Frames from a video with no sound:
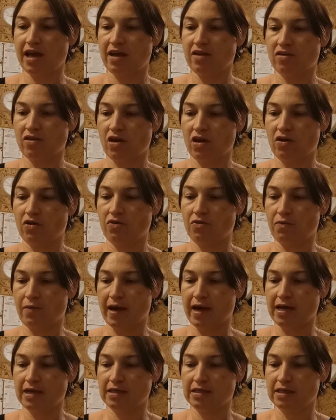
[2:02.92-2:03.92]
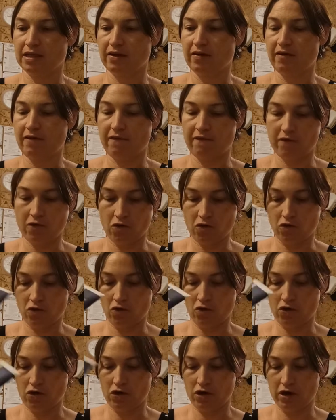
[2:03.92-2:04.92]
is great
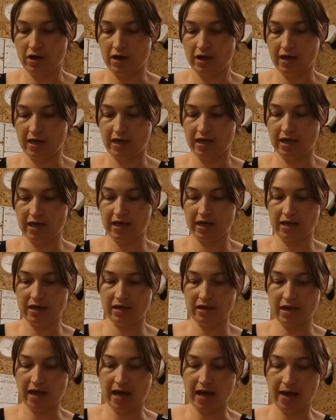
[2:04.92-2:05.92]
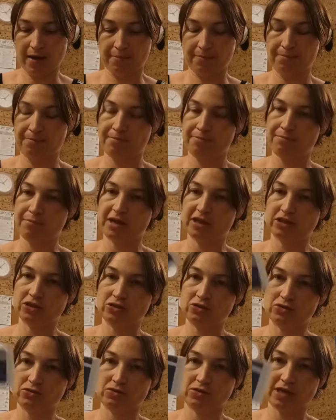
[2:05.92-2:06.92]
for um,
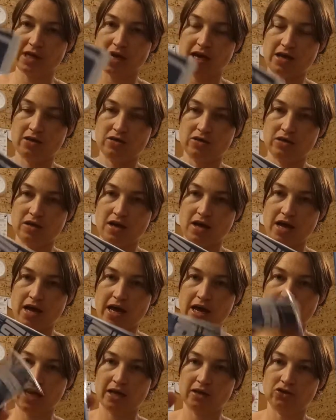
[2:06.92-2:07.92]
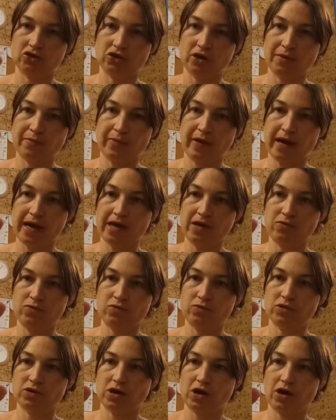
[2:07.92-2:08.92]
muscles and joint
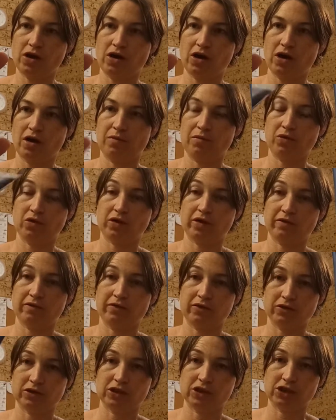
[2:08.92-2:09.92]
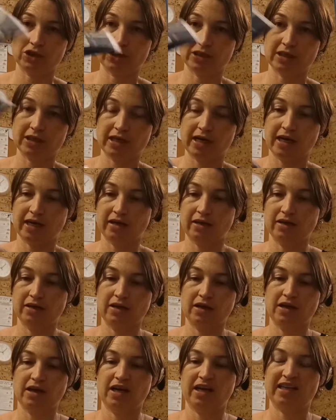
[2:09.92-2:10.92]
pain, so I'm looking forward to using that.
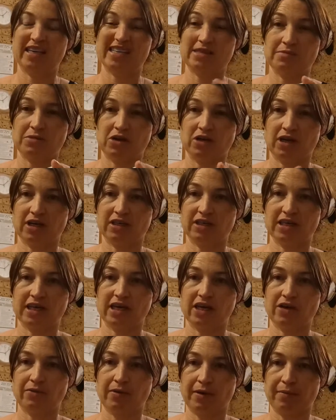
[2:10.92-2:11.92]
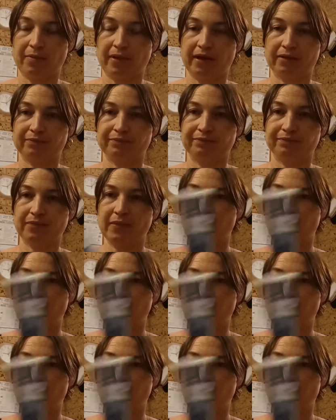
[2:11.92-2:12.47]
It does smell like Dinkera, but